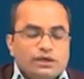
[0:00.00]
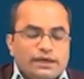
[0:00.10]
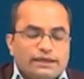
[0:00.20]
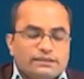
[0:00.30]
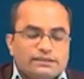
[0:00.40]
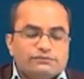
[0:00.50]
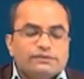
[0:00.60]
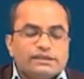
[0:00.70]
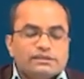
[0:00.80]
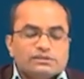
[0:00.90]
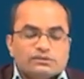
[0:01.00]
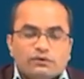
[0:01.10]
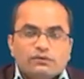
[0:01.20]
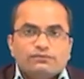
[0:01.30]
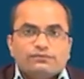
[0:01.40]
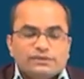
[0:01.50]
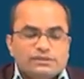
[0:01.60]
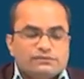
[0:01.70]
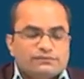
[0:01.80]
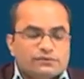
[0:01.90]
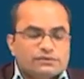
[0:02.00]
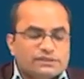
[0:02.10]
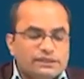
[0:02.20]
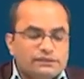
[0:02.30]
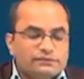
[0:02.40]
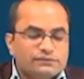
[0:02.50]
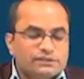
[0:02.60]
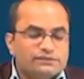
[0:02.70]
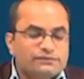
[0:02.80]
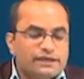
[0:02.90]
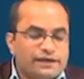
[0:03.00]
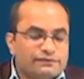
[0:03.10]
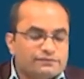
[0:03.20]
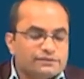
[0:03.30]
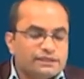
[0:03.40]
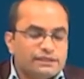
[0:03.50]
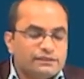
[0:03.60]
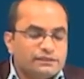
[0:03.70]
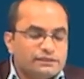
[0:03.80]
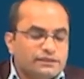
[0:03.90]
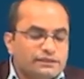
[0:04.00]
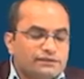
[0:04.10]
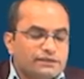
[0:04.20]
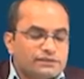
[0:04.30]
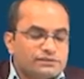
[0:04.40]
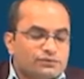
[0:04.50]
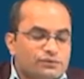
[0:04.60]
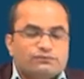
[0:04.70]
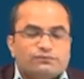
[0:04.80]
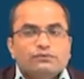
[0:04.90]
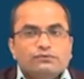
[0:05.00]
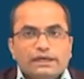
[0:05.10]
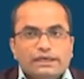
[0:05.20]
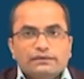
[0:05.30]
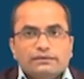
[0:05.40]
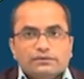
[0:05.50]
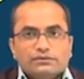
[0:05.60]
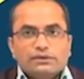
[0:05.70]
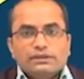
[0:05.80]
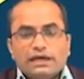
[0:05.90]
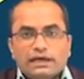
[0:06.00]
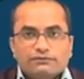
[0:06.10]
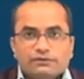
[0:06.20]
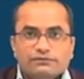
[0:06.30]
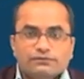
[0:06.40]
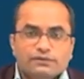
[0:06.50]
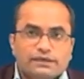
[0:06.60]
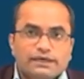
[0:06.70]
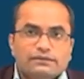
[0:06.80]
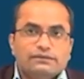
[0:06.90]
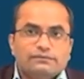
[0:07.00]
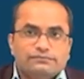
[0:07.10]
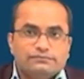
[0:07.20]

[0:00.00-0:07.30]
and this we can solve first for z. Once we have z, then we can solve for y. So, in that way we will get the